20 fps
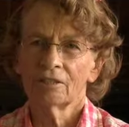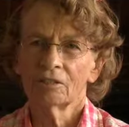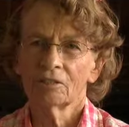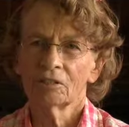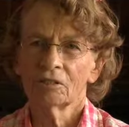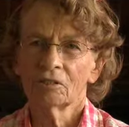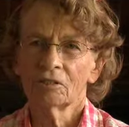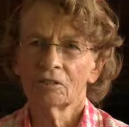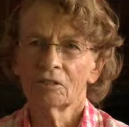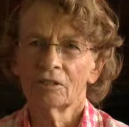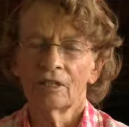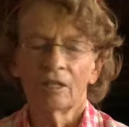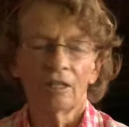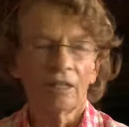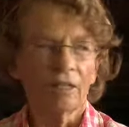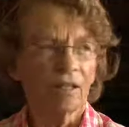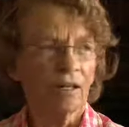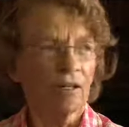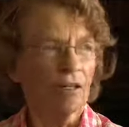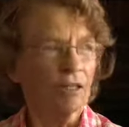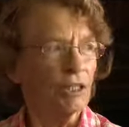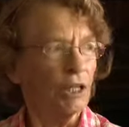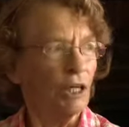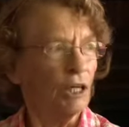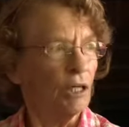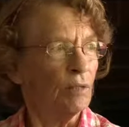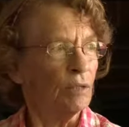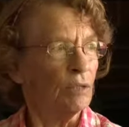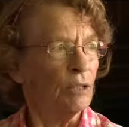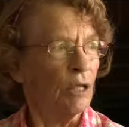I got so kind of
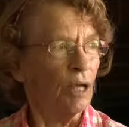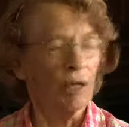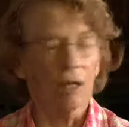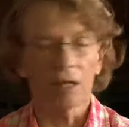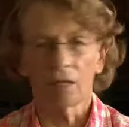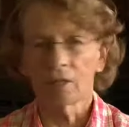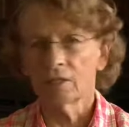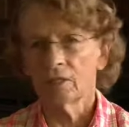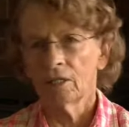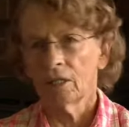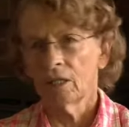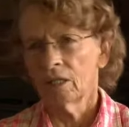tired when I had.